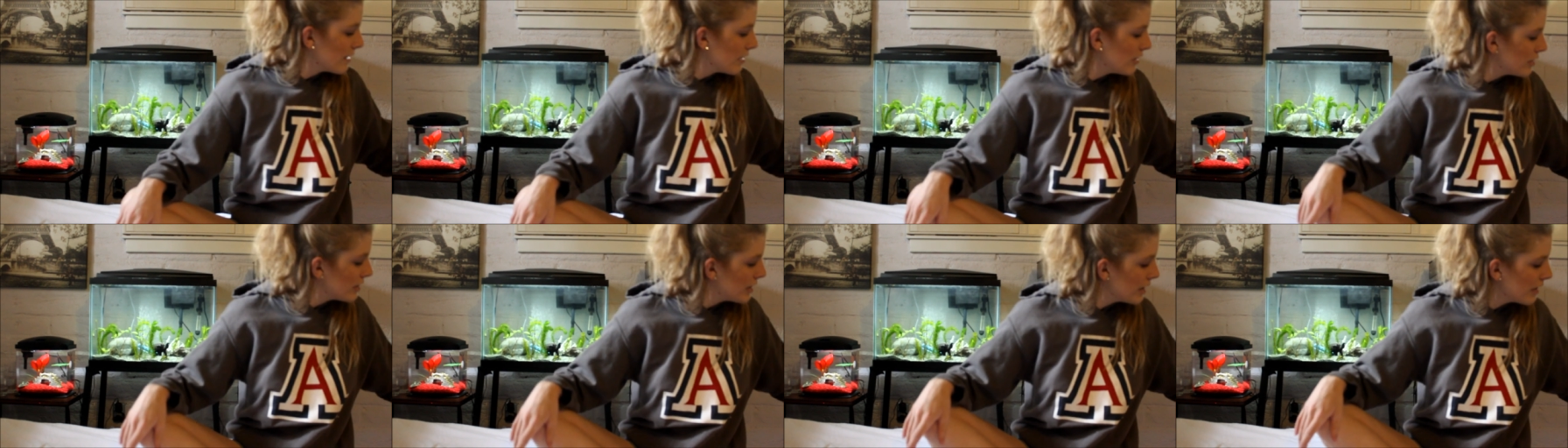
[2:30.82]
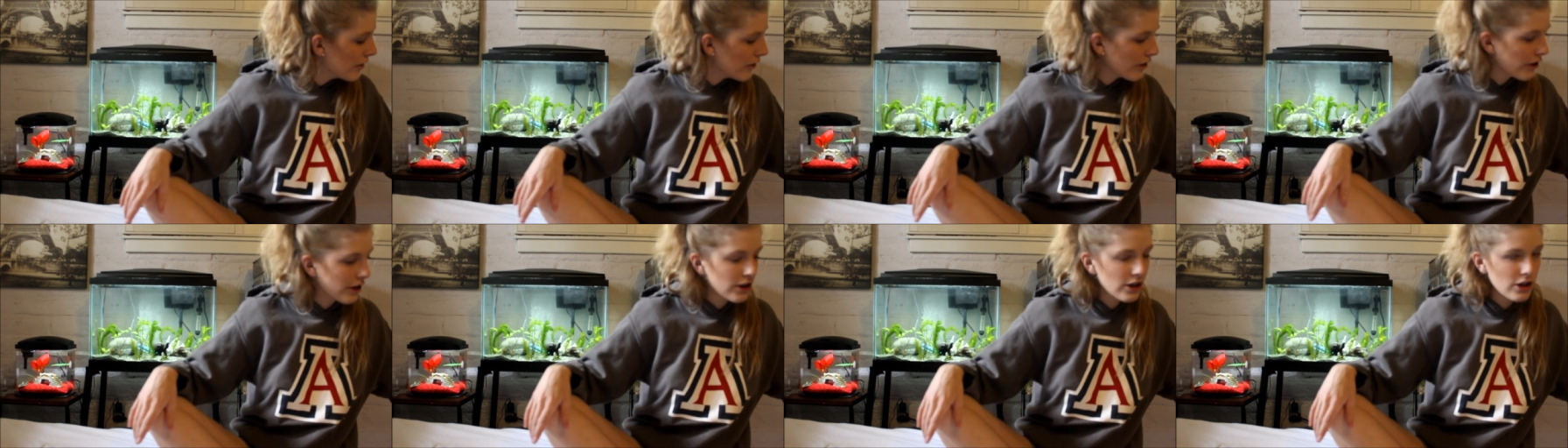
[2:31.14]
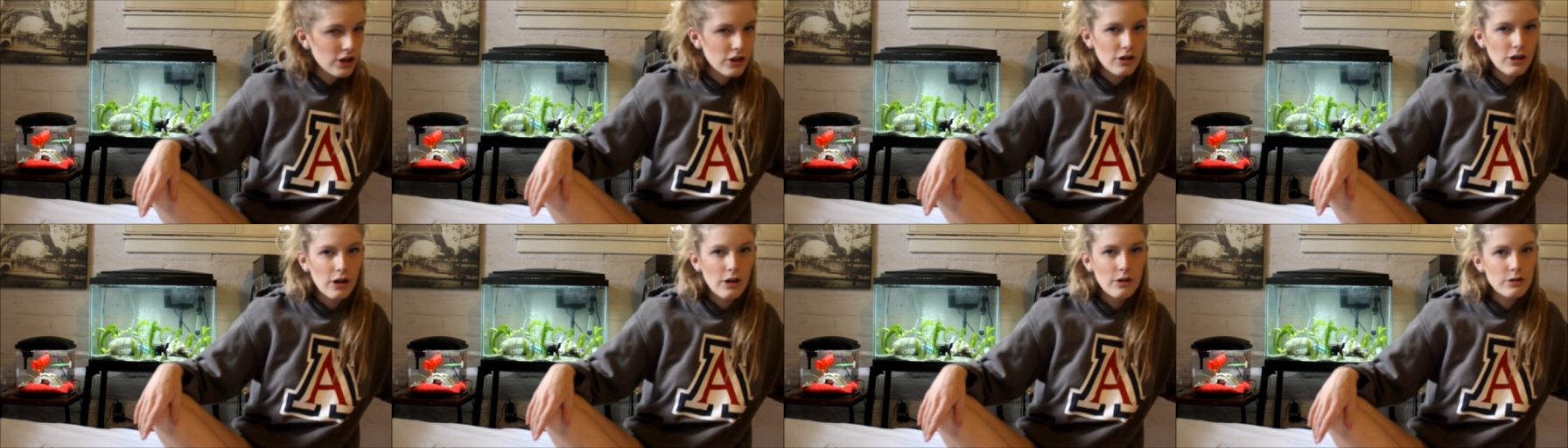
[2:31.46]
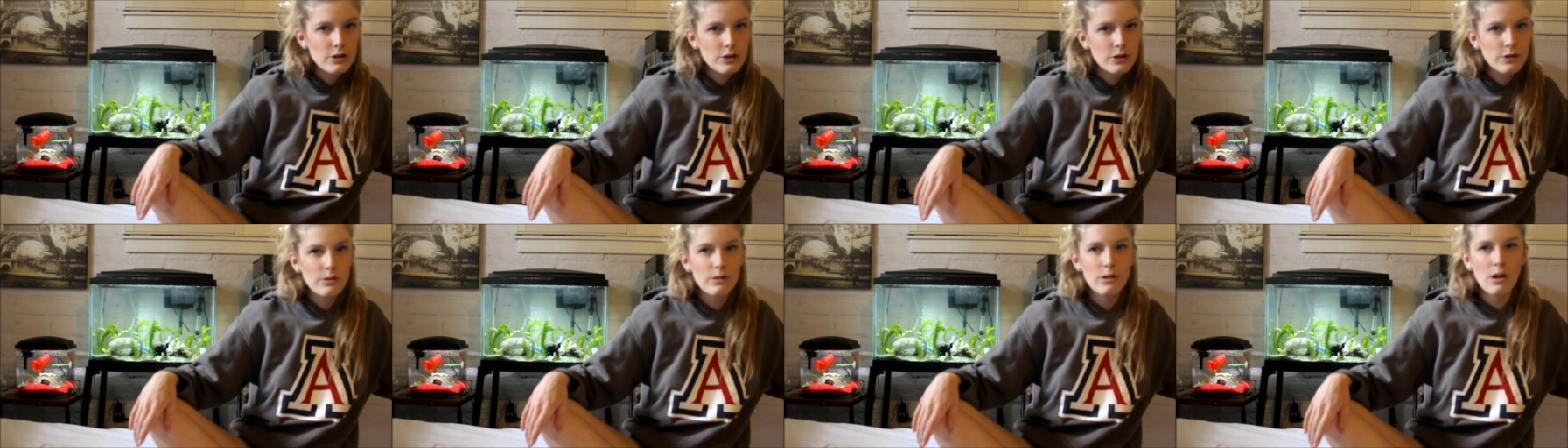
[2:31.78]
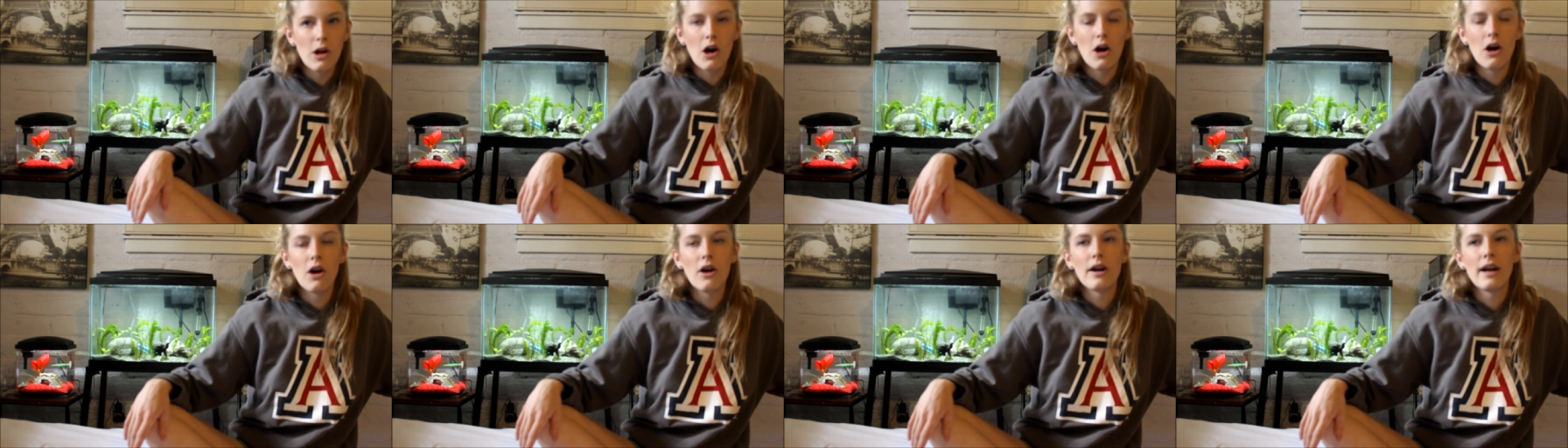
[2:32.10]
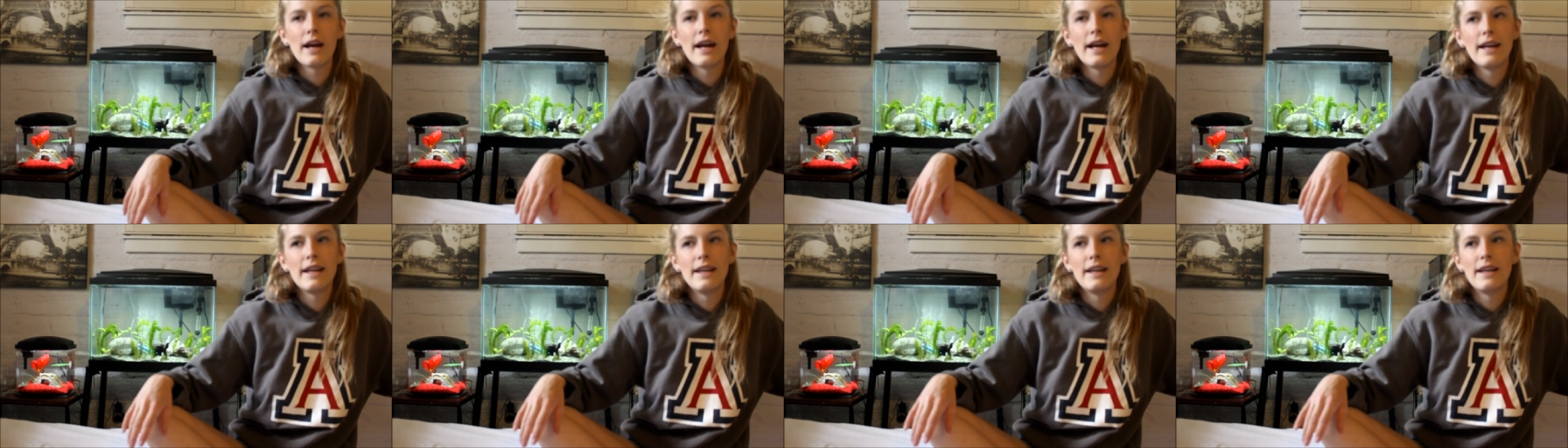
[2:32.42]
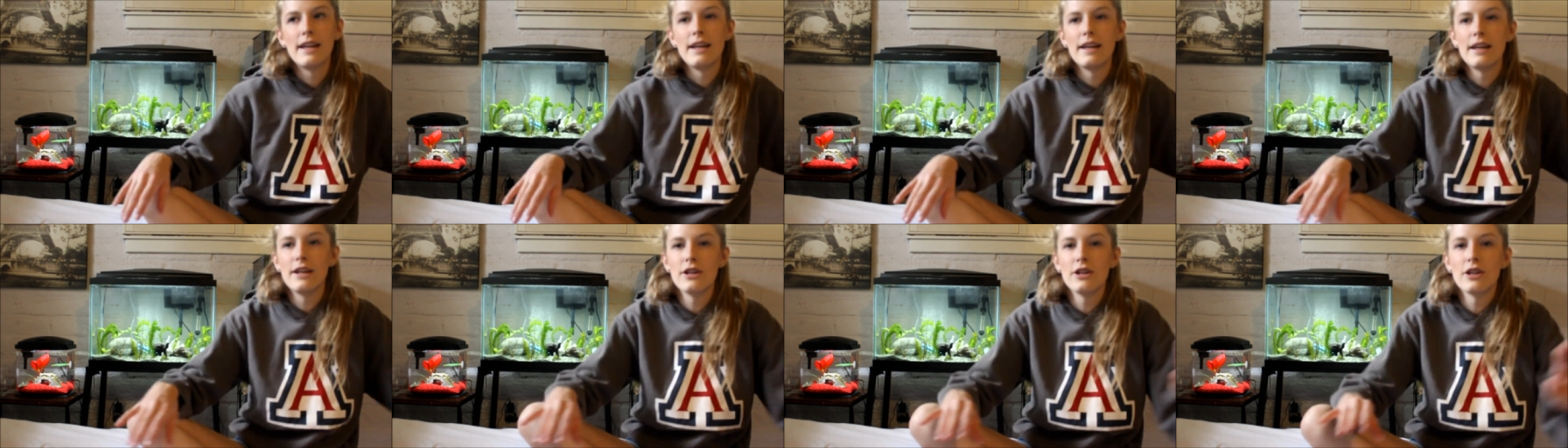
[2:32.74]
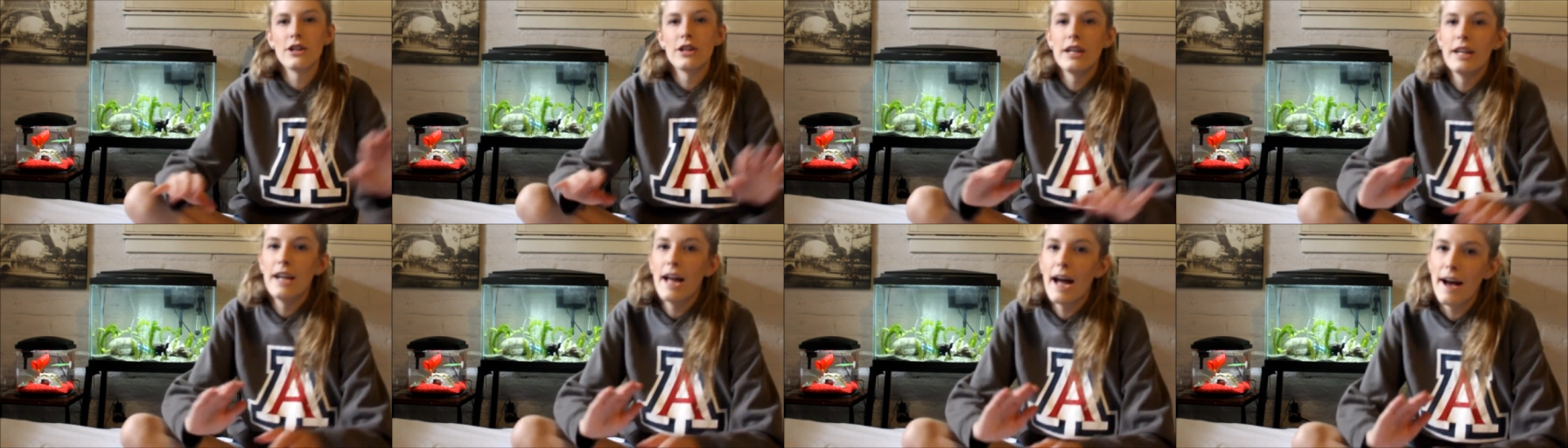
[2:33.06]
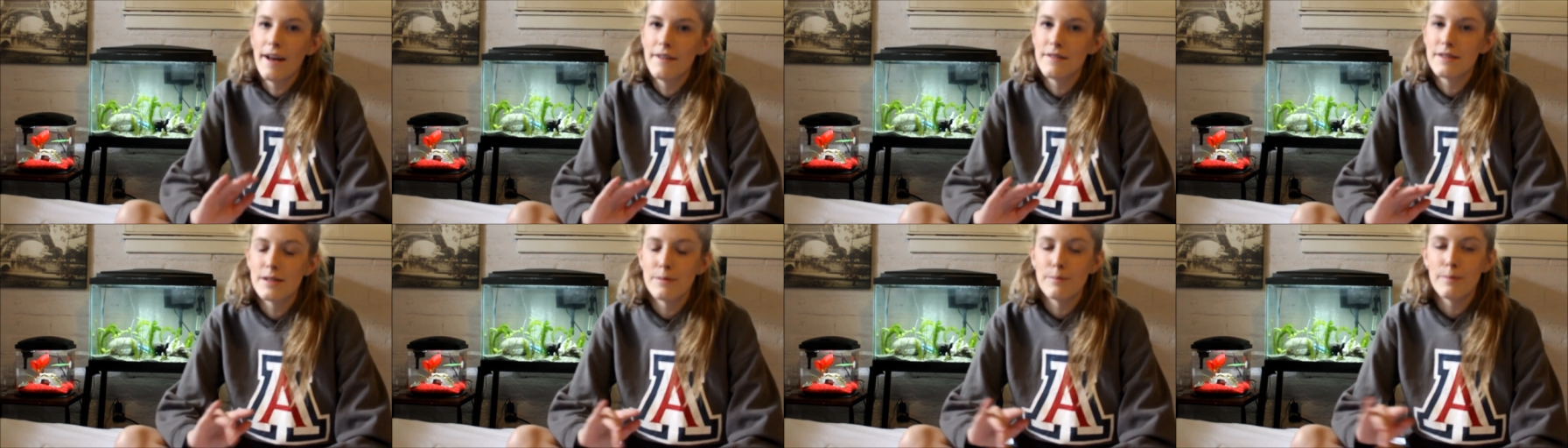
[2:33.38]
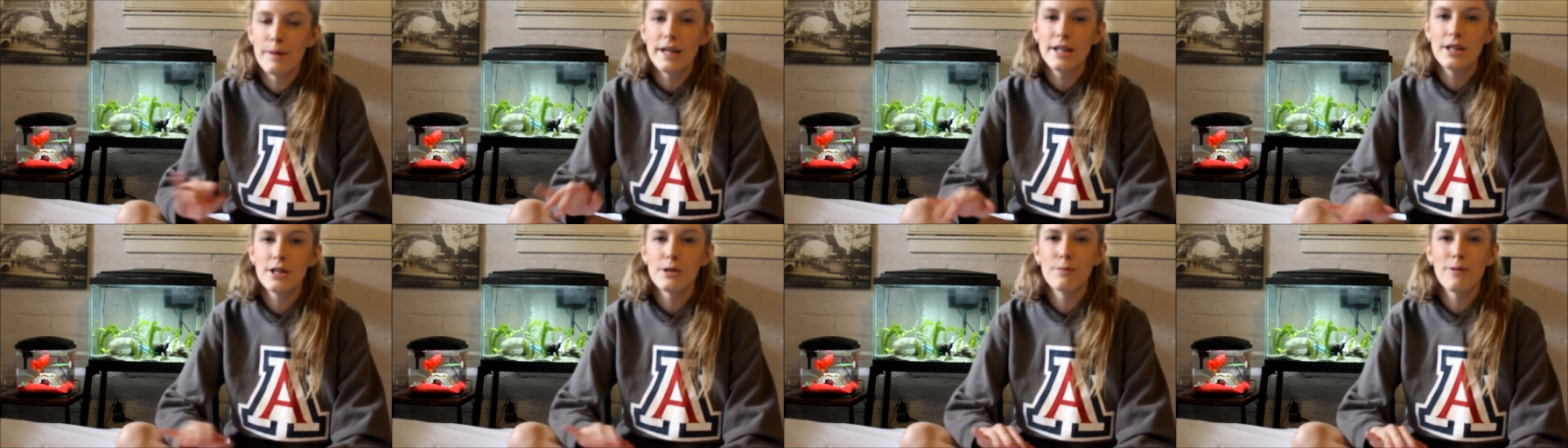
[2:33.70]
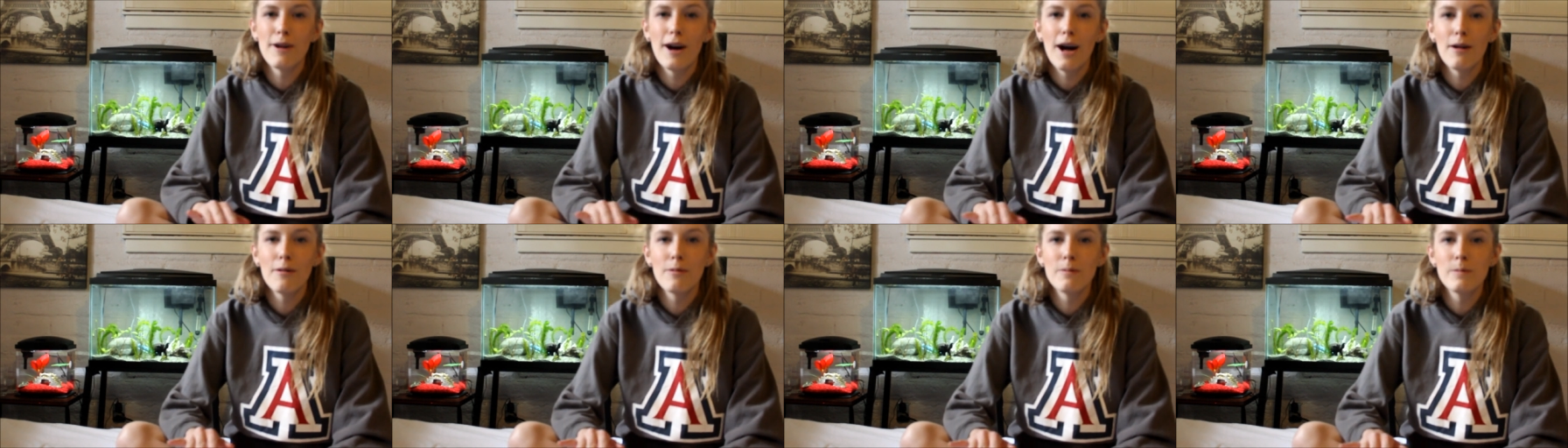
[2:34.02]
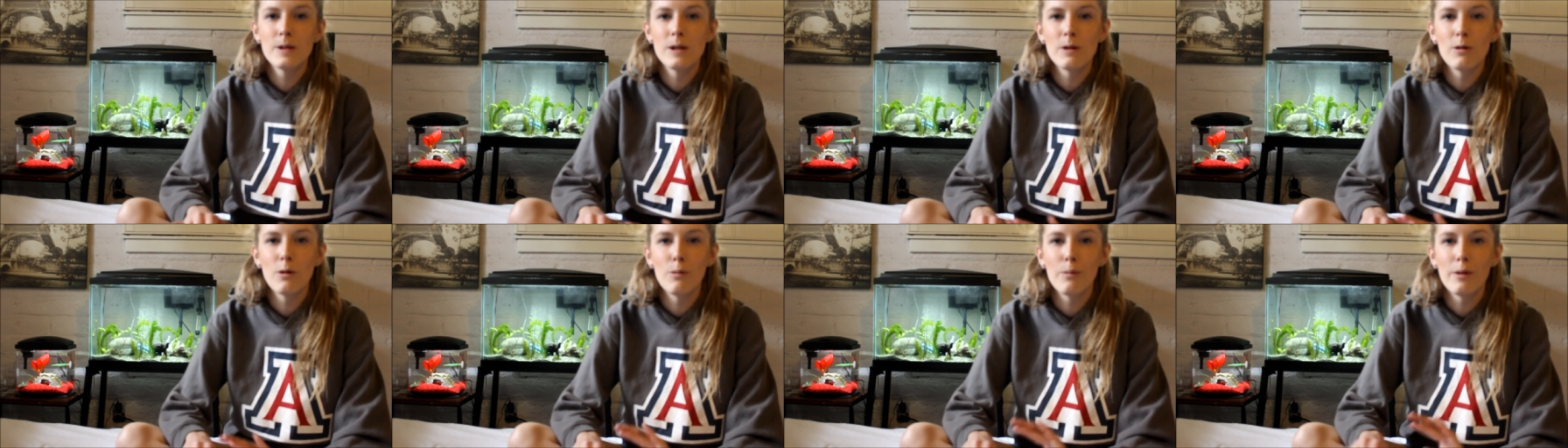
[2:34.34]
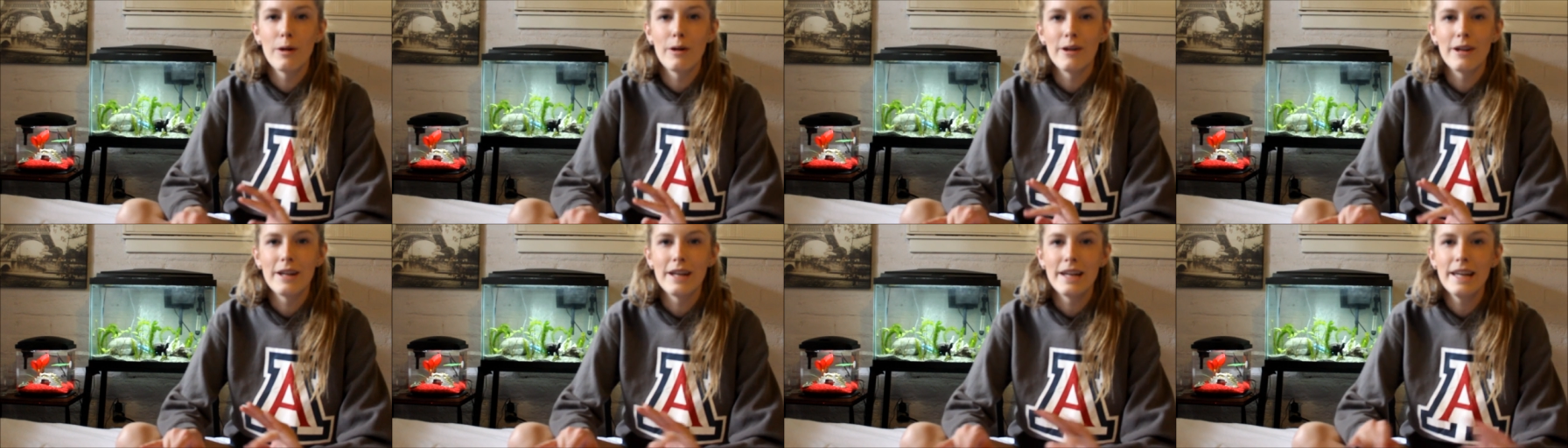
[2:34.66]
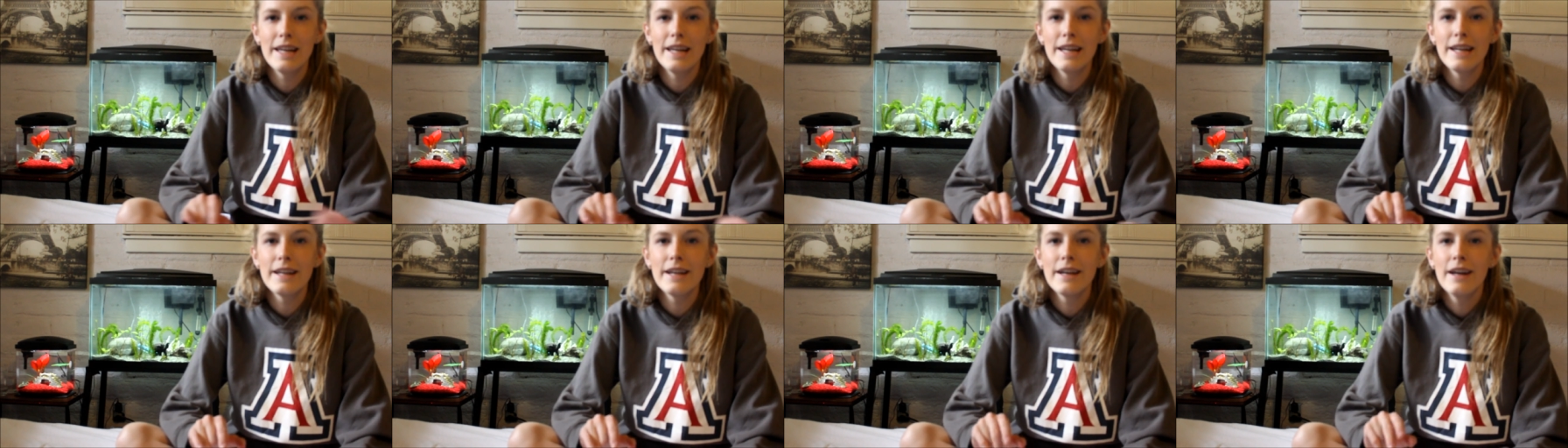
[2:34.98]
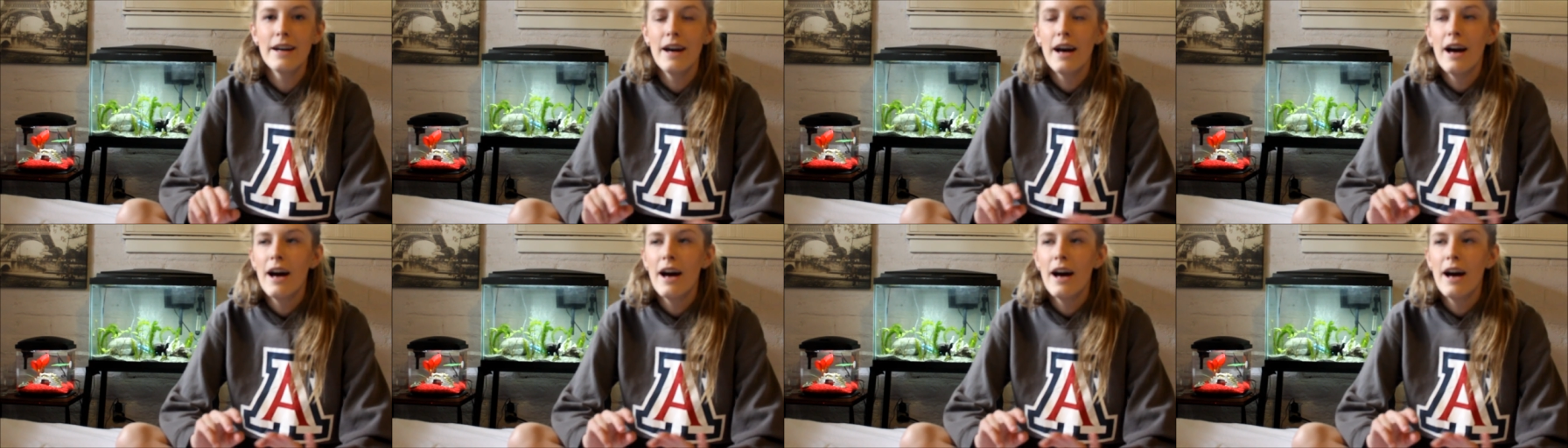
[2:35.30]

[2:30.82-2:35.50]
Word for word: their teeth are going to grow too long and you're going to have some major problems they won't be able to eat.